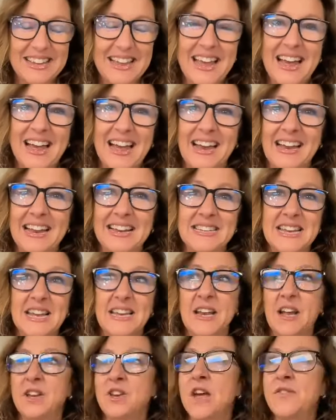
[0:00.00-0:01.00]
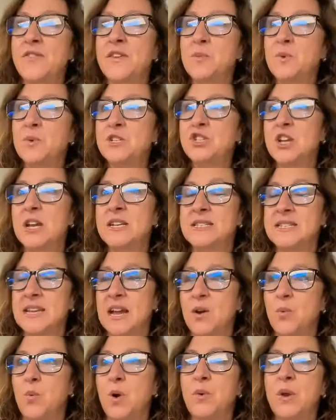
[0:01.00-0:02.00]
I got to tell you, nothing was shut
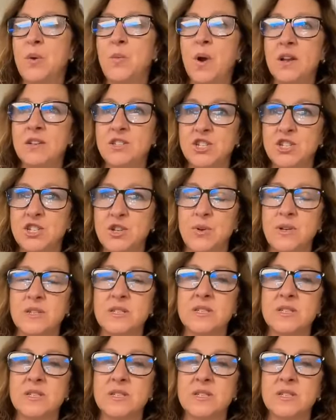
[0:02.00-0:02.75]
down. What we want to do is, of